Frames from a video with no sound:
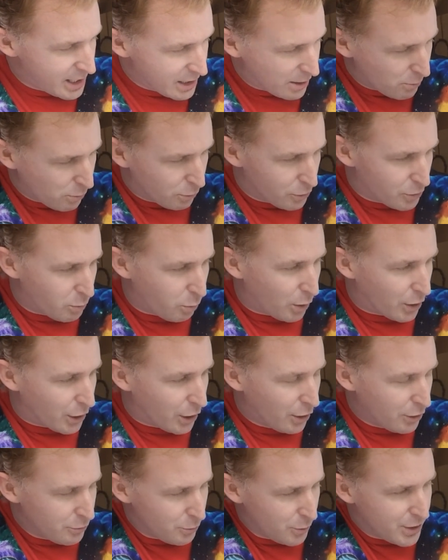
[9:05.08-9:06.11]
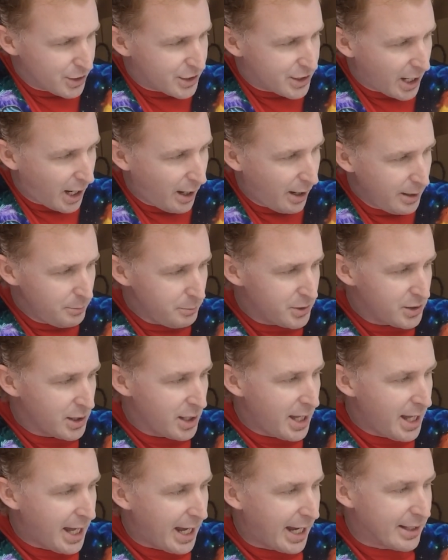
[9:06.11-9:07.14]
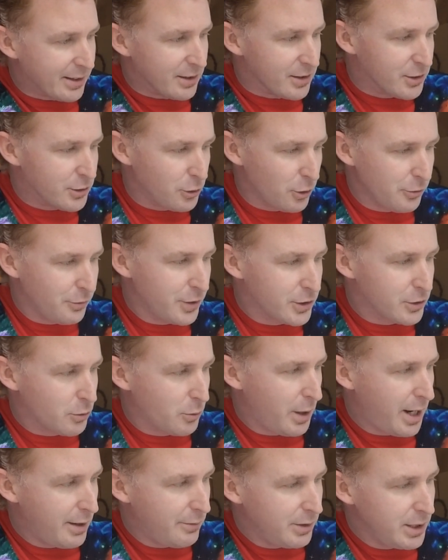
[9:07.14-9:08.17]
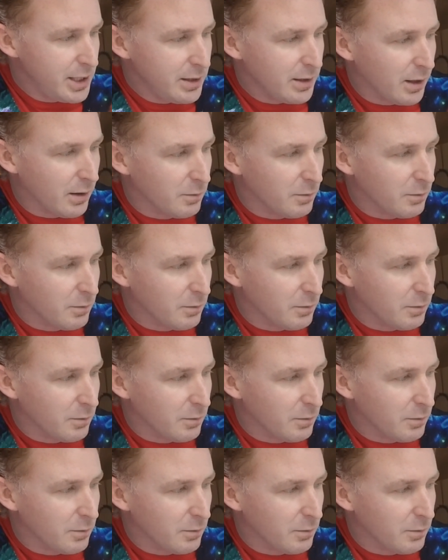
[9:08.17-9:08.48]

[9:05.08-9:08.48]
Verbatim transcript: equals 100 times and the surface gravity